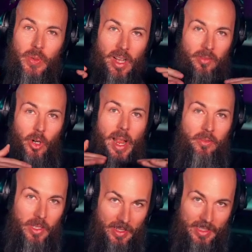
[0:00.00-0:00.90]
cover
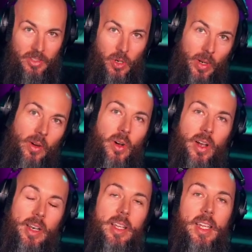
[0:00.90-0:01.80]
everything that's going
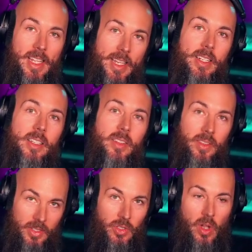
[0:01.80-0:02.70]
on in
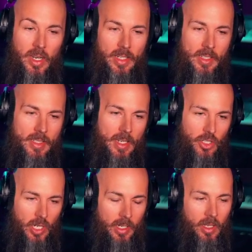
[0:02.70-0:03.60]
this Sonic
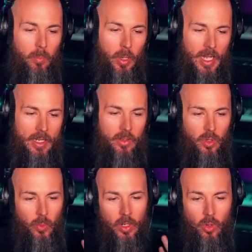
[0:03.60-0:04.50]
extension. But
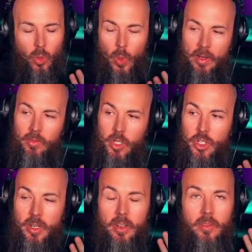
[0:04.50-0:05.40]
the real quick
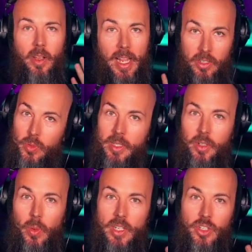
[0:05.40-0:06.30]
version of answering the
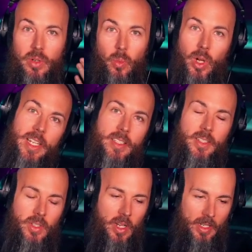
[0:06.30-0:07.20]
question, what is a
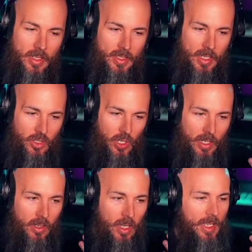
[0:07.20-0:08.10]
Sonic
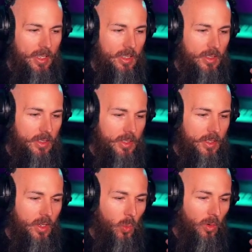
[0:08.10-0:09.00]
extension,
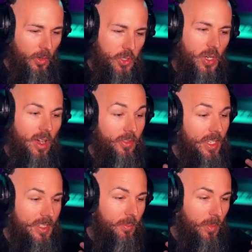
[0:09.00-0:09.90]
is, well, first off,
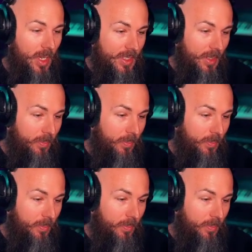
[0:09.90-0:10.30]
it's a